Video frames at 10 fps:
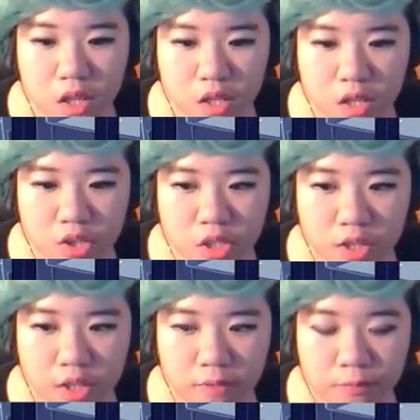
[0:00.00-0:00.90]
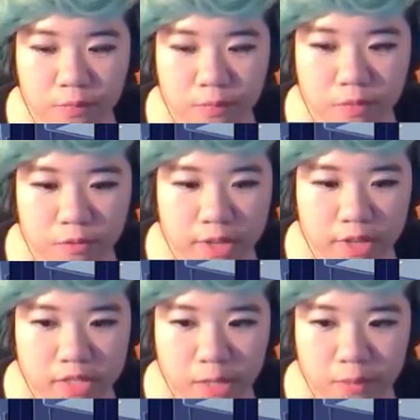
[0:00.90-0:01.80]
she fell
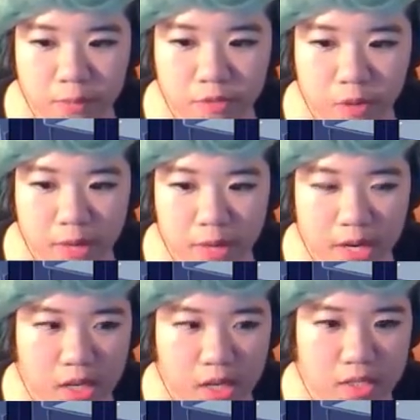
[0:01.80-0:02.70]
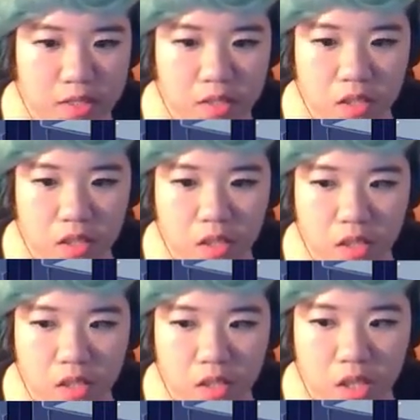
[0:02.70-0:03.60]
down before my eyes.
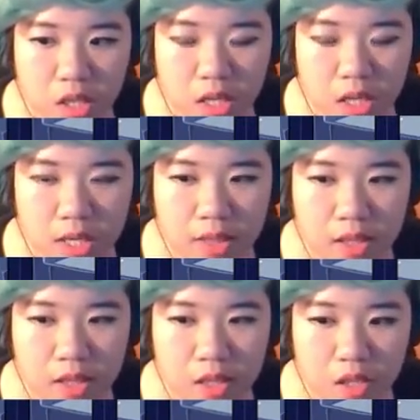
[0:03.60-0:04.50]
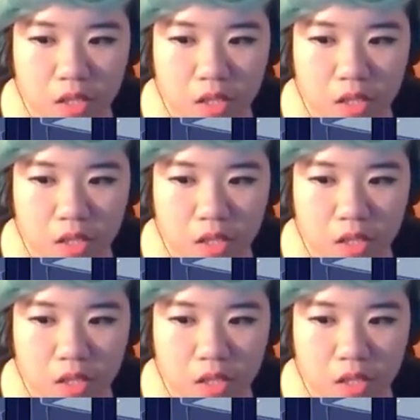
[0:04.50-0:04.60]
And then...